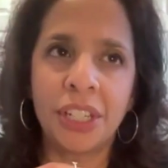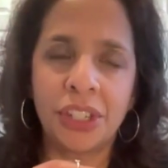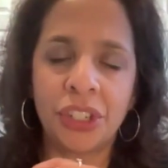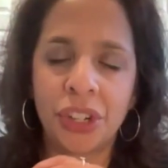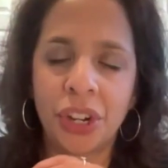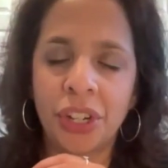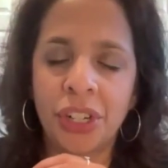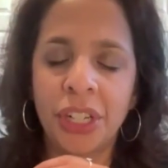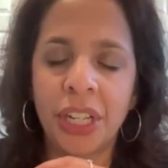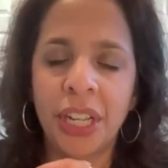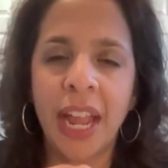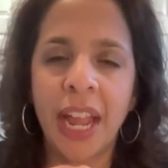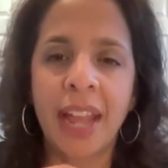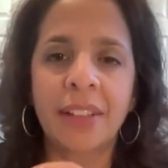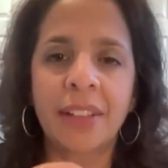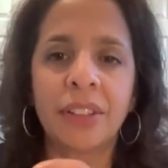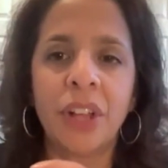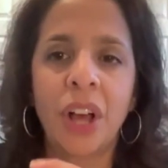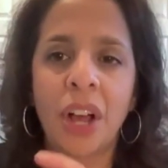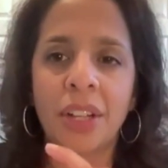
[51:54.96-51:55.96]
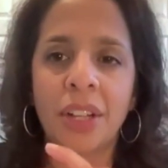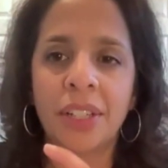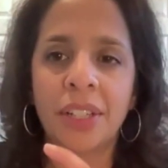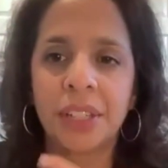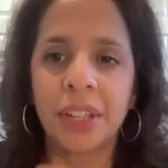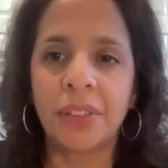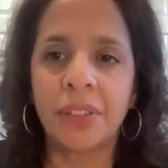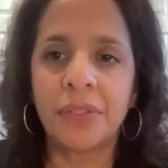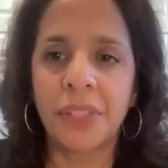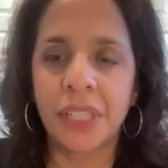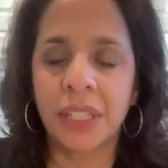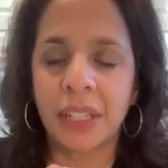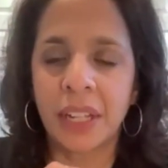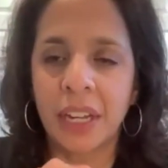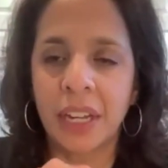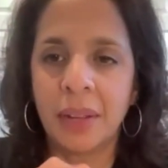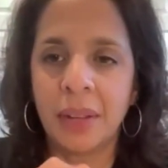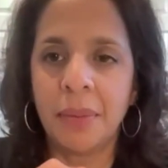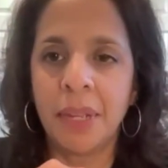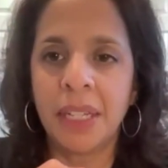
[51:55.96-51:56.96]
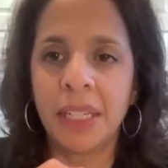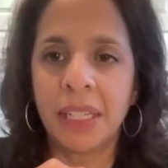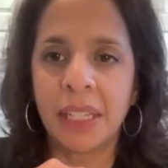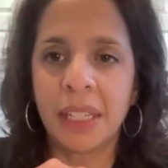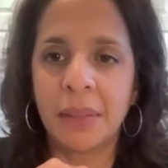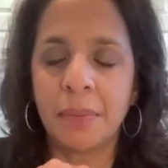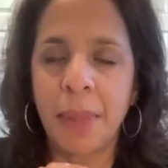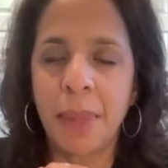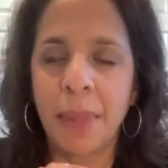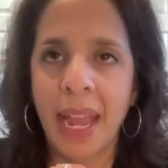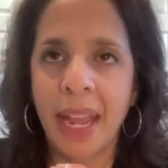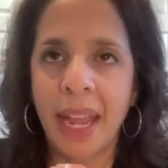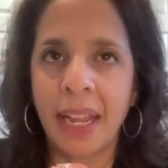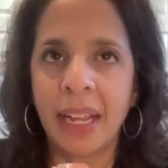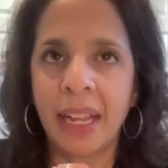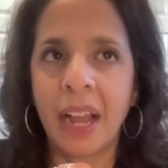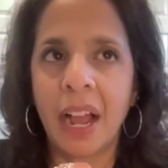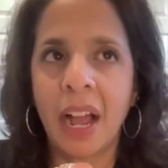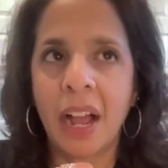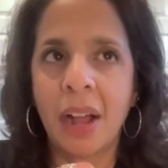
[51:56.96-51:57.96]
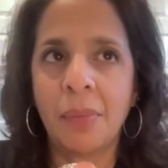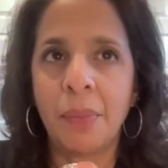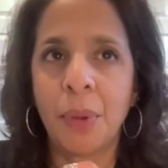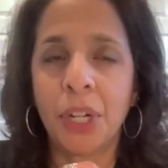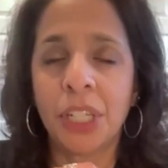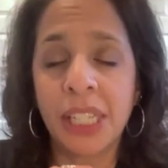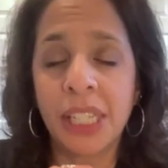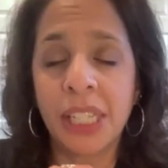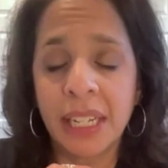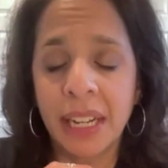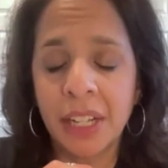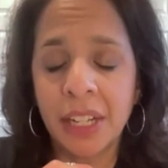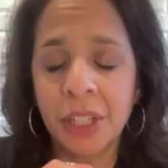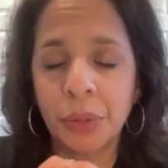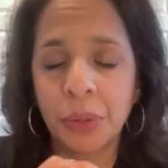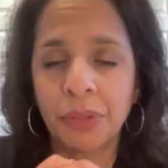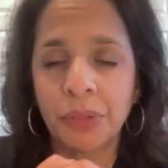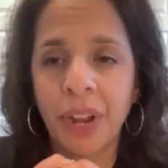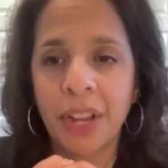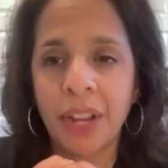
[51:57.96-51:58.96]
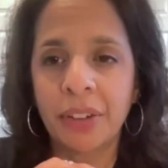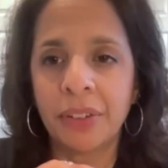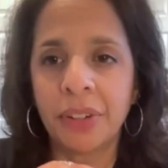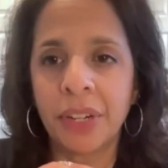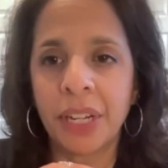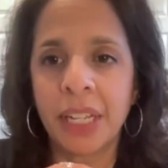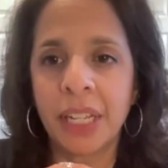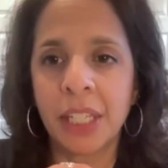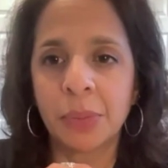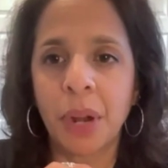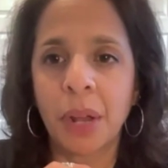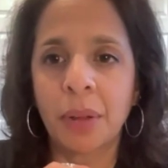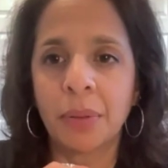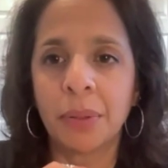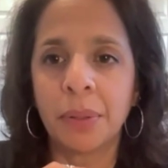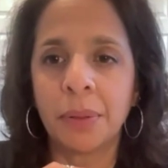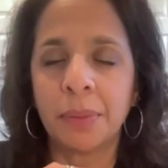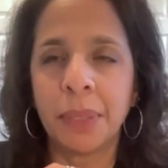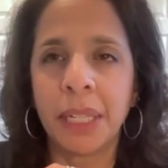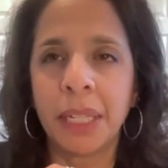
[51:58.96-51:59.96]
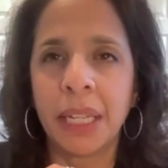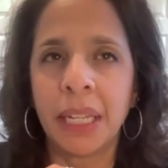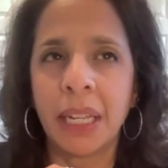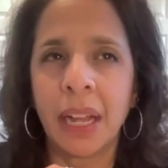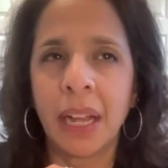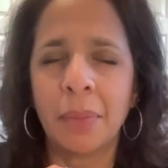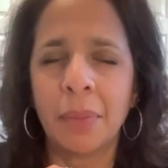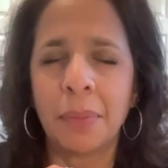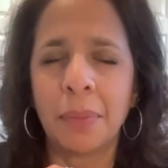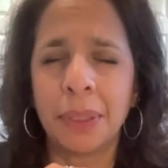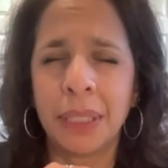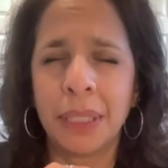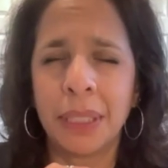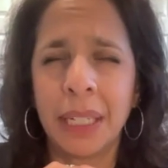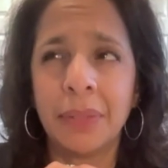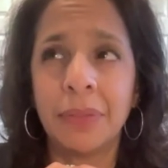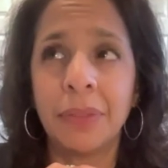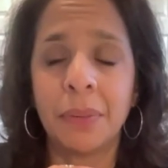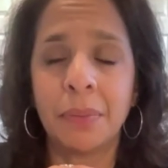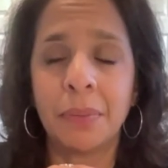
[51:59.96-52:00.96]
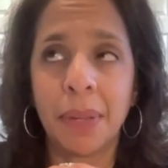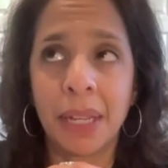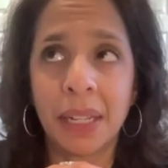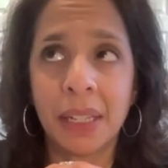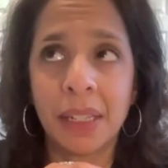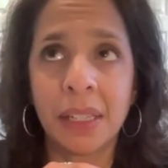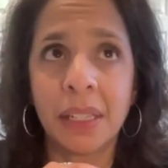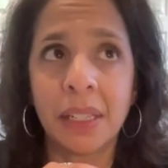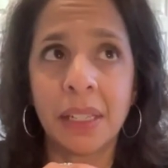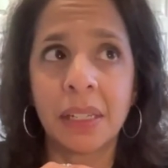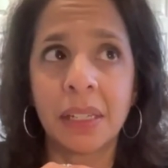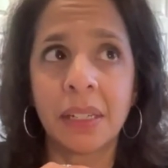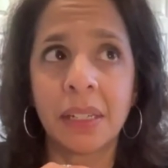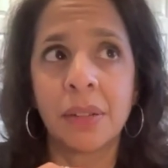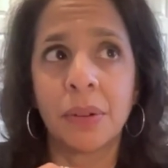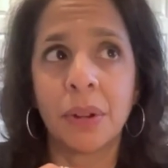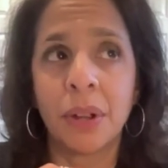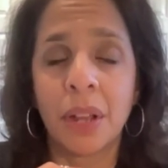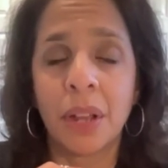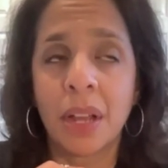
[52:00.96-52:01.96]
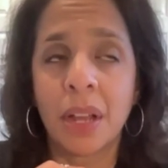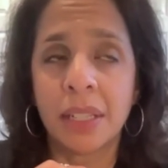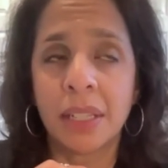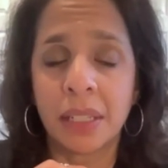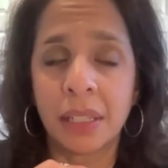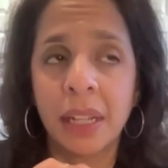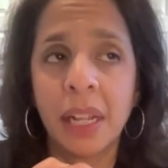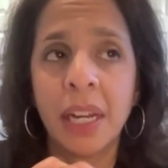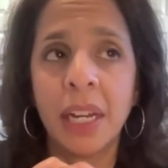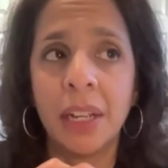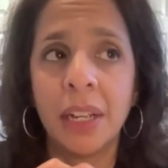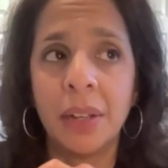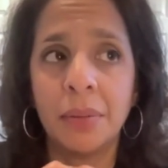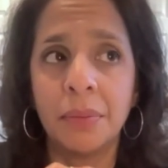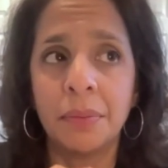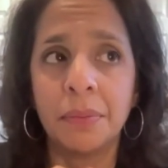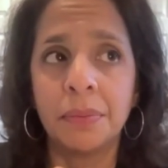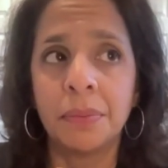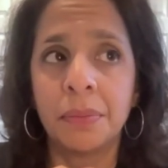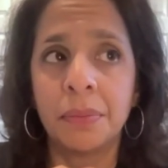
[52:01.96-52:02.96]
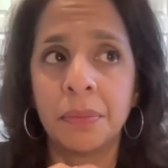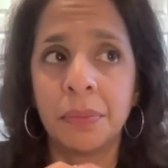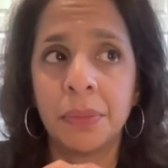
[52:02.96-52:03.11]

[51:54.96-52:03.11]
discharging a lot of selenium into the bay. Uh, Martinez Refinery is probably, I believe, the biggest uh, selenium